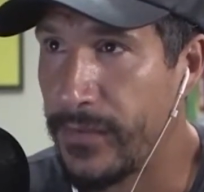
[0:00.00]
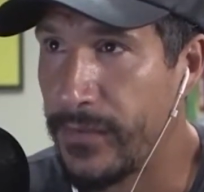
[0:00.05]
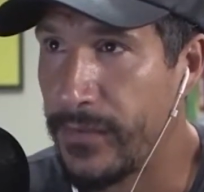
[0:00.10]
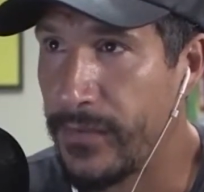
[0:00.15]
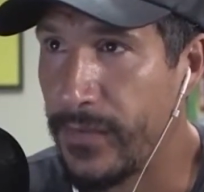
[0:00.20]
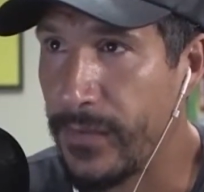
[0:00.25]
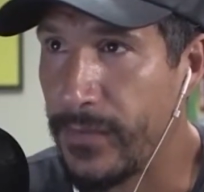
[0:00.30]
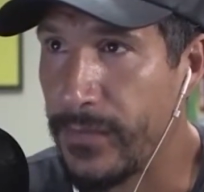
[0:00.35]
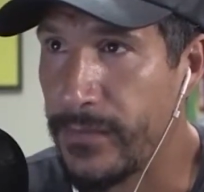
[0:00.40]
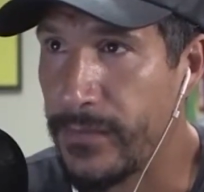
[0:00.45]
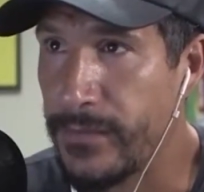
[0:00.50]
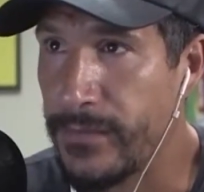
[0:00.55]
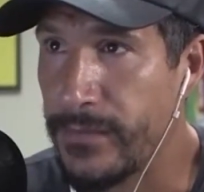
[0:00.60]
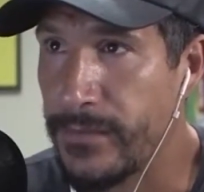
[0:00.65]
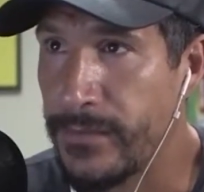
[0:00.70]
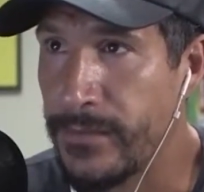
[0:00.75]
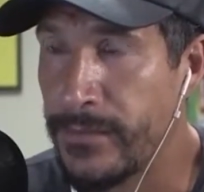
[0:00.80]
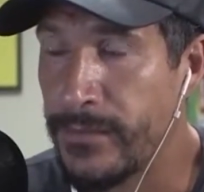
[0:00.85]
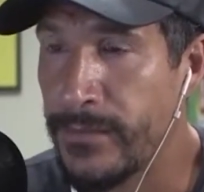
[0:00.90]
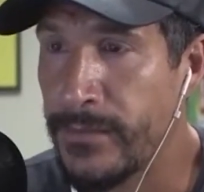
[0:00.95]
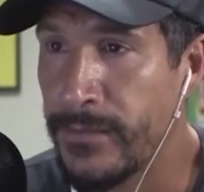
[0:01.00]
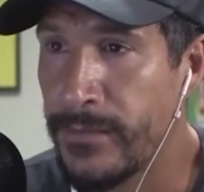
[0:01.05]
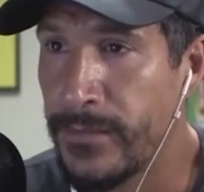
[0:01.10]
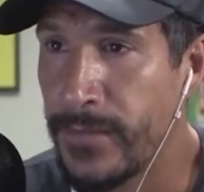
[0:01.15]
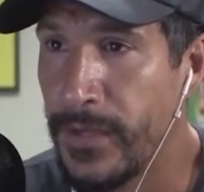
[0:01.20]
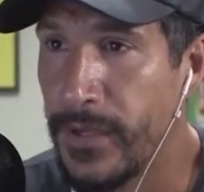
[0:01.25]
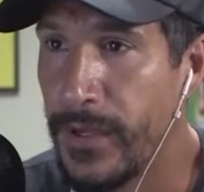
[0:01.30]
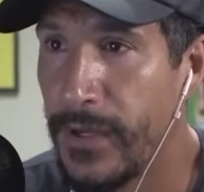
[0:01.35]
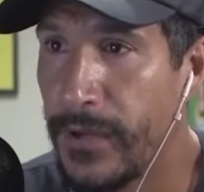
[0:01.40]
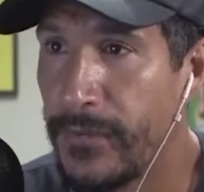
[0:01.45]
So
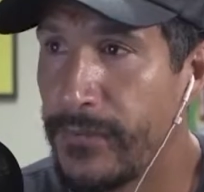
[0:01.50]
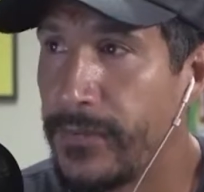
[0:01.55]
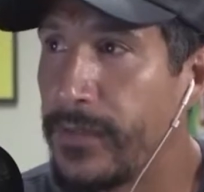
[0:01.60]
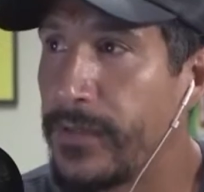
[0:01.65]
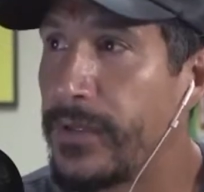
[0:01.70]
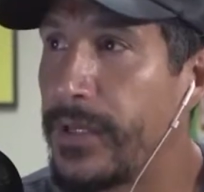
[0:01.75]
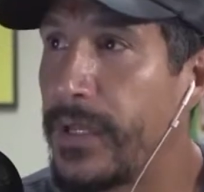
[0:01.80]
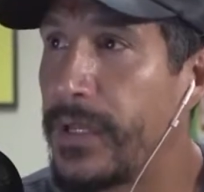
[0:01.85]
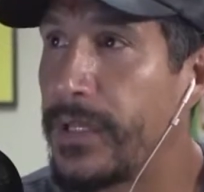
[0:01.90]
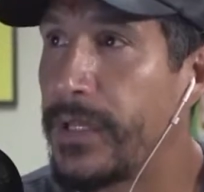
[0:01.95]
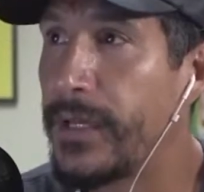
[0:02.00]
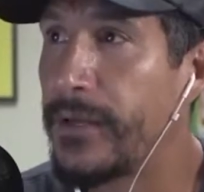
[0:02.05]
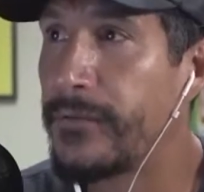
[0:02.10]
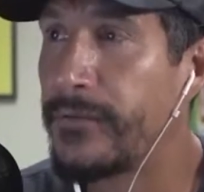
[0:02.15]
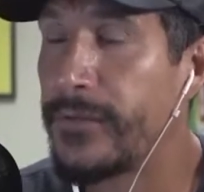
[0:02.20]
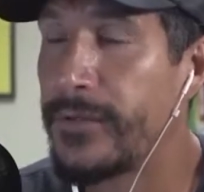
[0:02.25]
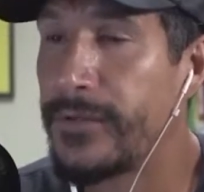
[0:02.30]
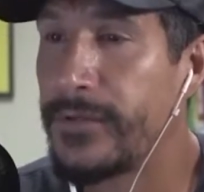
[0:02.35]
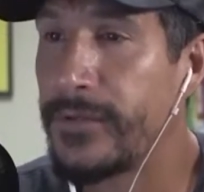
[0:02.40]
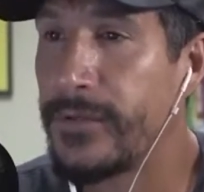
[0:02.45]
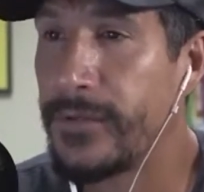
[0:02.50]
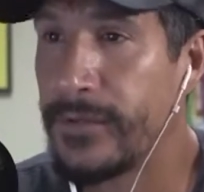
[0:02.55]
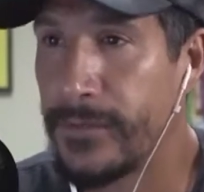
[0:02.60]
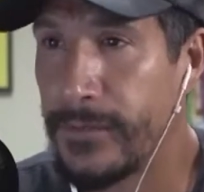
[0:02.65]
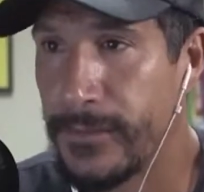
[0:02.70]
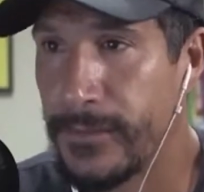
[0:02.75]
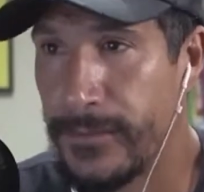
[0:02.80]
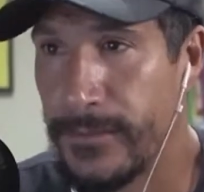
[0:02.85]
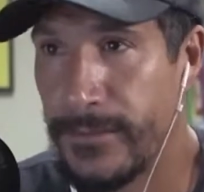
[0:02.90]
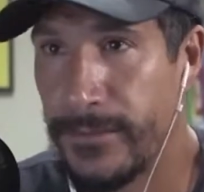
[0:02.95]
you have to take every
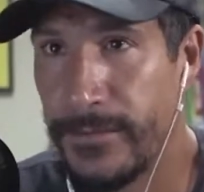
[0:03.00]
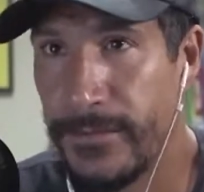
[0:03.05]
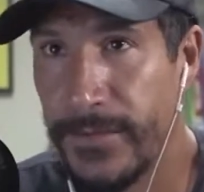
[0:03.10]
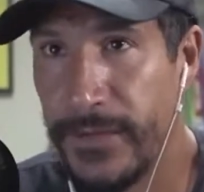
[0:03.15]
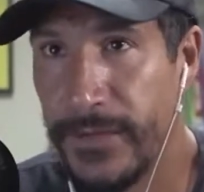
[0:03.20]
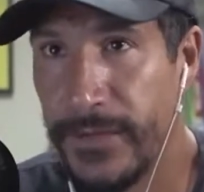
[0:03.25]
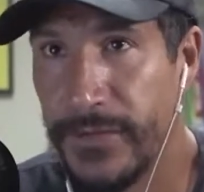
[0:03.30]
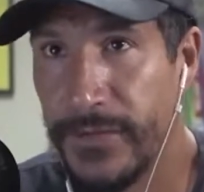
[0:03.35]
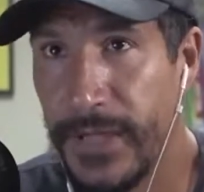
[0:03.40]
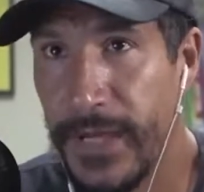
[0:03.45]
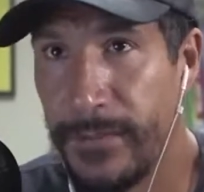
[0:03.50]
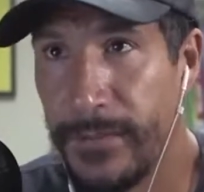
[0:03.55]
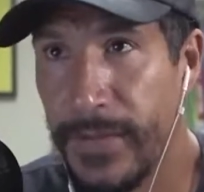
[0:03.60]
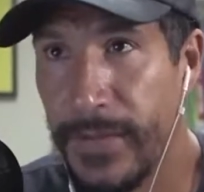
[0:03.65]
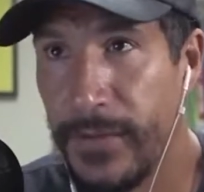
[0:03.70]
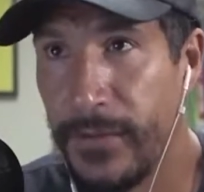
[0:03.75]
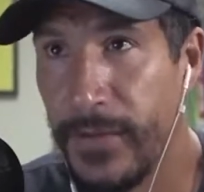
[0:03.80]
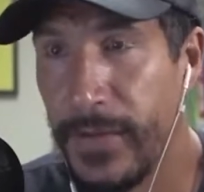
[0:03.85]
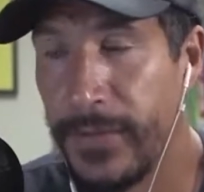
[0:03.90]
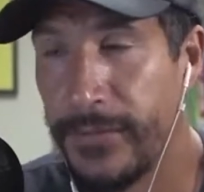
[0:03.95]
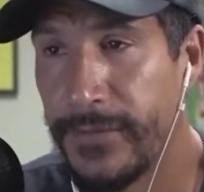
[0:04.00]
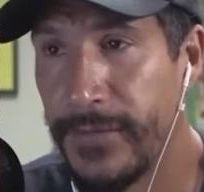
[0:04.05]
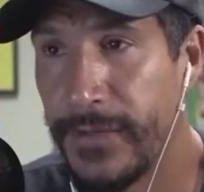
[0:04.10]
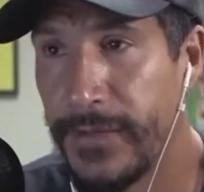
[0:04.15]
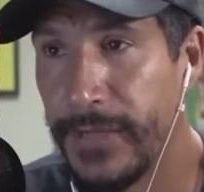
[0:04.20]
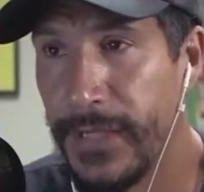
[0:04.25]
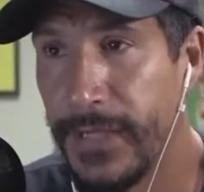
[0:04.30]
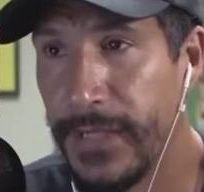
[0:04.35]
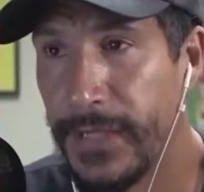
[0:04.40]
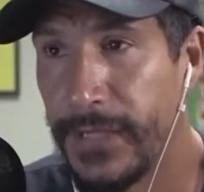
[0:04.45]
single step that you have to
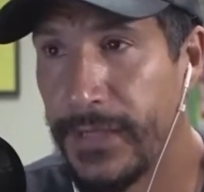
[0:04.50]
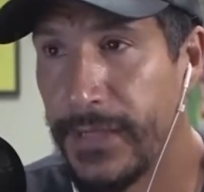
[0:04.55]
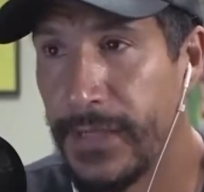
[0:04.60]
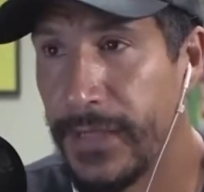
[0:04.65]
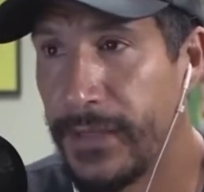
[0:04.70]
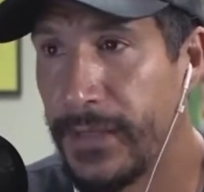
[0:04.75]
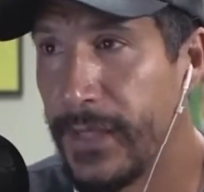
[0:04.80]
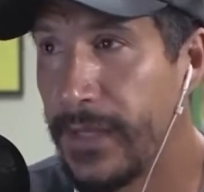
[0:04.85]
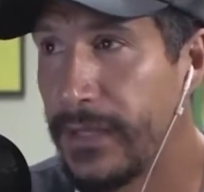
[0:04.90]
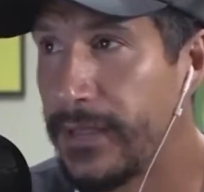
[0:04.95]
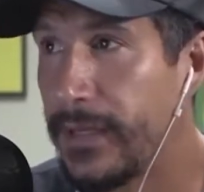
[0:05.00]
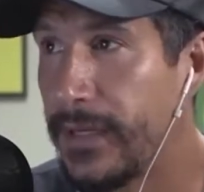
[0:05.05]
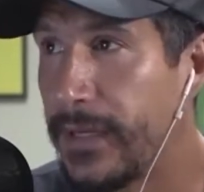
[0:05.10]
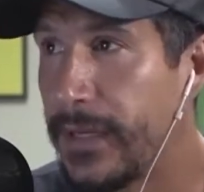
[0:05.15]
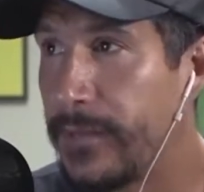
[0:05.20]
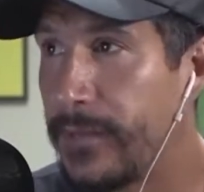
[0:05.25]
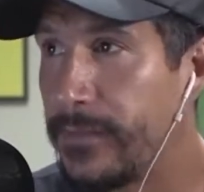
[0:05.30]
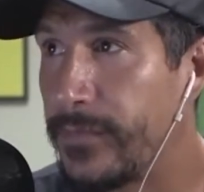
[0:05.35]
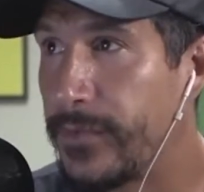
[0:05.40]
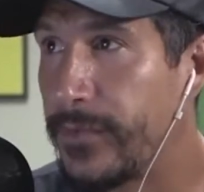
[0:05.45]
take at that time.